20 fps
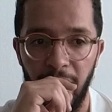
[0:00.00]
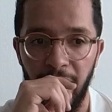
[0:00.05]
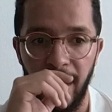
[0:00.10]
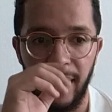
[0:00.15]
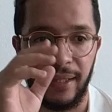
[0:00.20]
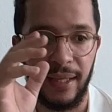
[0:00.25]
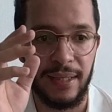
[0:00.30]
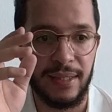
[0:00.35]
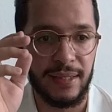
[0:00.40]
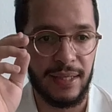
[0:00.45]

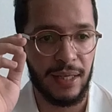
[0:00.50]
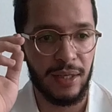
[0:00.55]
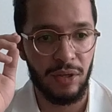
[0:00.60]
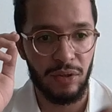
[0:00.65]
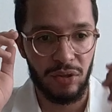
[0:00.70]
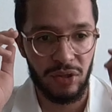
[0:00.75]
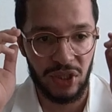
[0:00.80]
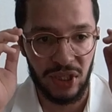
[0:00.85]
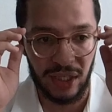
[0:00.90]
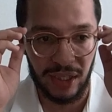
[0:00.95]
ahead and tell
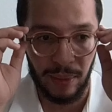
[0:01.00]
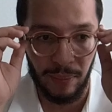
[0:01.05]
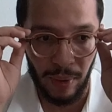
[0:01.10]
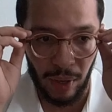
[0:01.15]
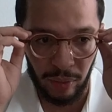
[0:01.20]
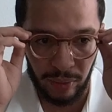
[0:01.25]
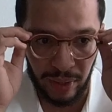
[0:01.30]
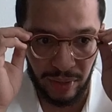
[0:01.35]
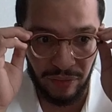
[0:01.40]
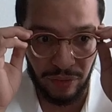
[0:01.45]
you to check them
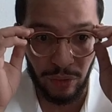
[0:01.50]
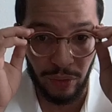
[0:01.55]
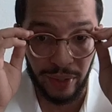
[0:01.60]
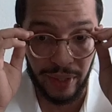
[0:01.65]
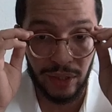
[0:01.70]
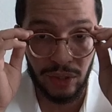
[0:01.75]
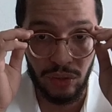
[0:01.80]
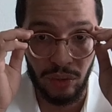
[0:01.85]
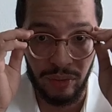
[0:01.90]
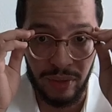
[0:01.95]
out if you're
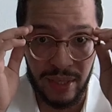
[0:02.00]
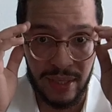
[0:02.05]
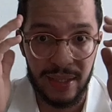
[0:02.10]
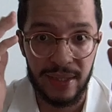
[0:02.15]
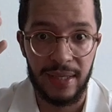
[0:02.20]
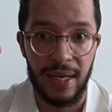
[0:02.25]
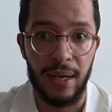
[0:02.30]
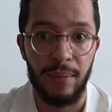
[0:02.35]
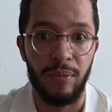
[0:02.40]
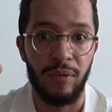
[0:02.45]
into
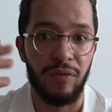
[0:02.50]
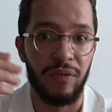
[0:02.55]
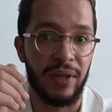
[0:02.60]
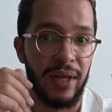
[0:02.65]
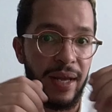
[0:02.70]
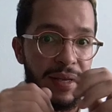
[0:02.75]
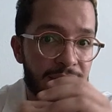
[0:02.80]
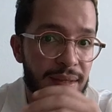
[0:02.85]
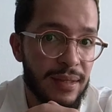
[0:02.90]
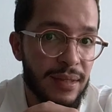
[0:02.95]
this type of
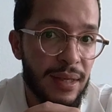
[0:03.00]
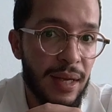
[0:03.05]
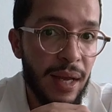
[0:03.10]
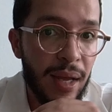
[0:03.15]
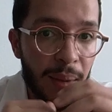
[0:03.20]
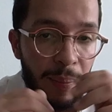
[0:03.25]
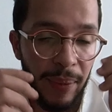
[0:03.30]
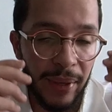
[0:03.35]
glasses.